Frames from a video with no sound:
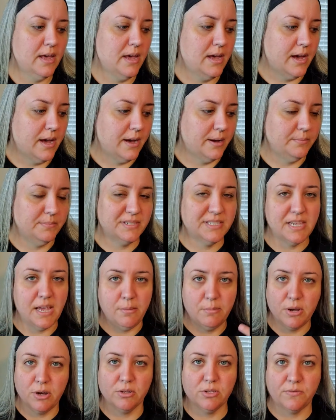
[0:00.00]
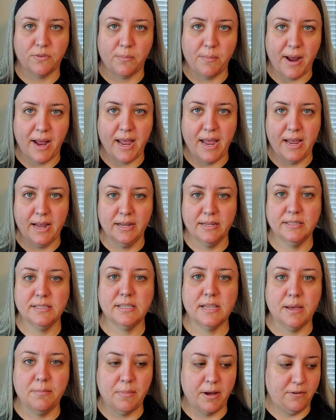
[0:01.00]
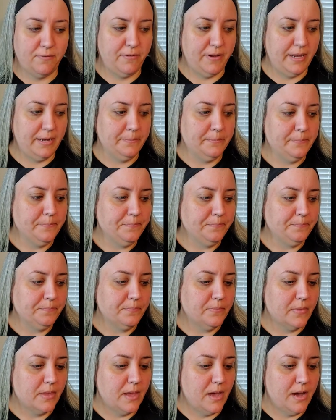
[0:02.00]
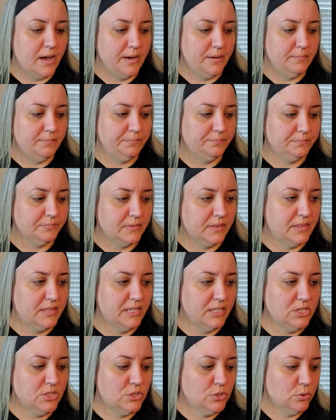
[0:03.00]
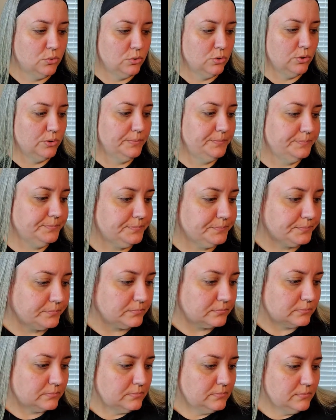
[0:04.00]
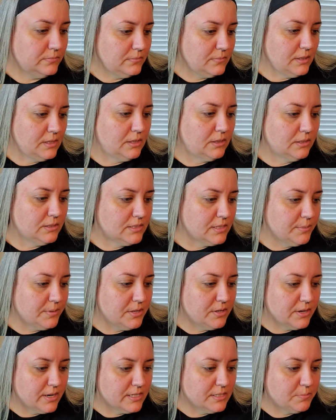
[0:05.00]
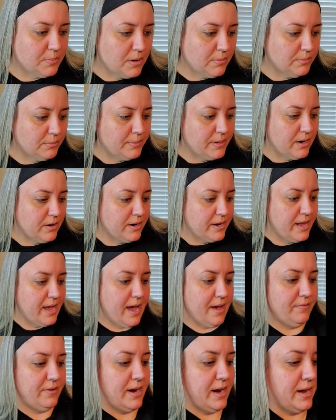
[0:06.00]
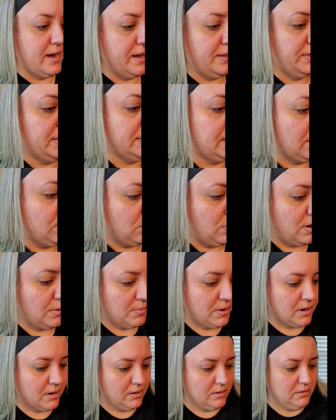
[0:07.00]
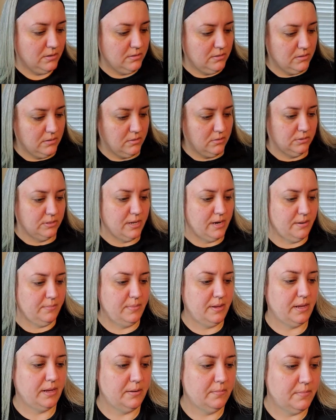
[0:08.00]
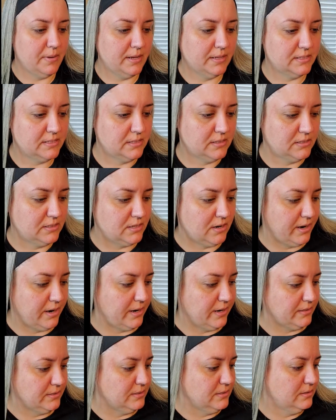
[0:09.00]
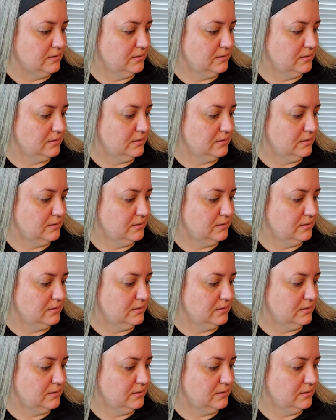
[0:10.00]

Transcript: Um, same goes for my hands and my feet. Um, this tool, some of you guys probably already have it. I got this at Walmart. Hold on, I'm making a mess. Sorry, guys.